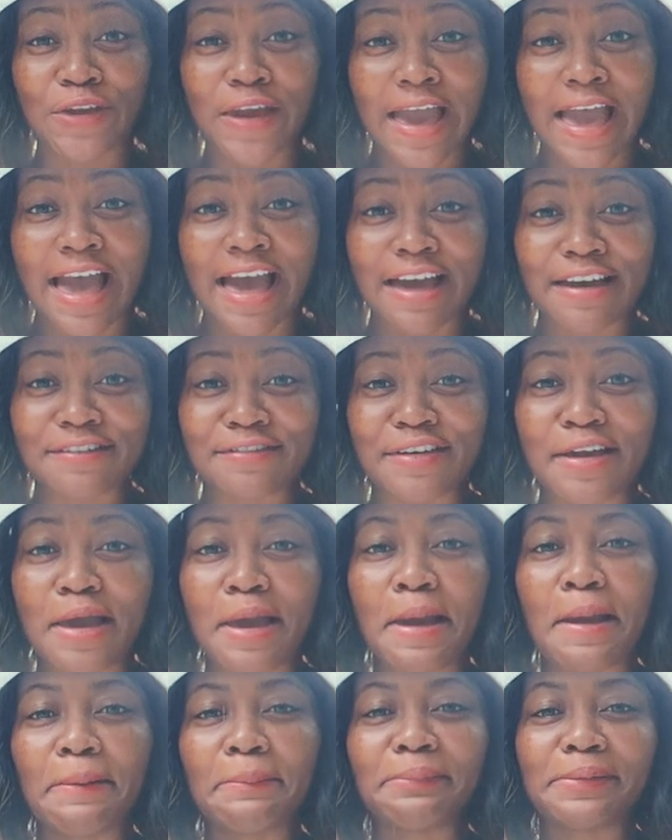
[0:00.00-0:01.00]
you have
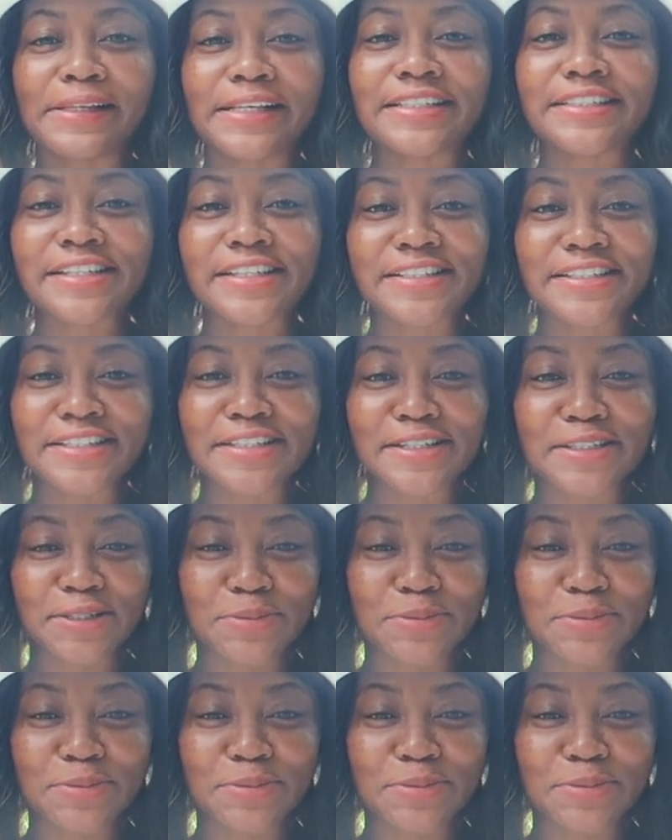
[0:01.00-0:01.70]
please consider